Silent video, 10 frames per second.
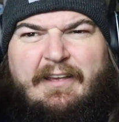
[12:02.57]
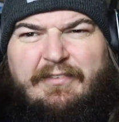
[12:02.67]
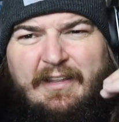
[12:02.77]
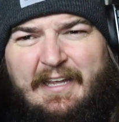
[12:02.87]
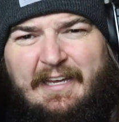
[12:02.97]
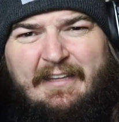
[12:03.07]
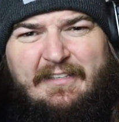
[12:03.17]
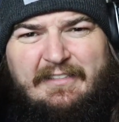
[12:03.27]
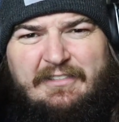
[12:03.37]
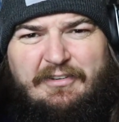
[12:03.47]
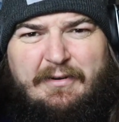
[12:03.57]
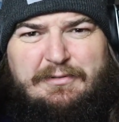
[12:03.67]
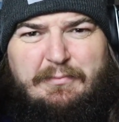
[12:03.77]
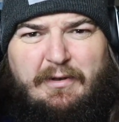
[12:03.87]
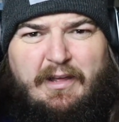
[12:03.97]
leave a link in the
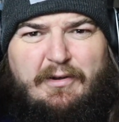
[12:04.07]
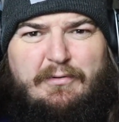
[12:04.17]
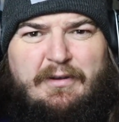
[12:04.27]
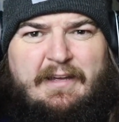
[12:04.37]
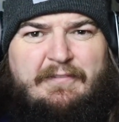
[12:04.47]
description below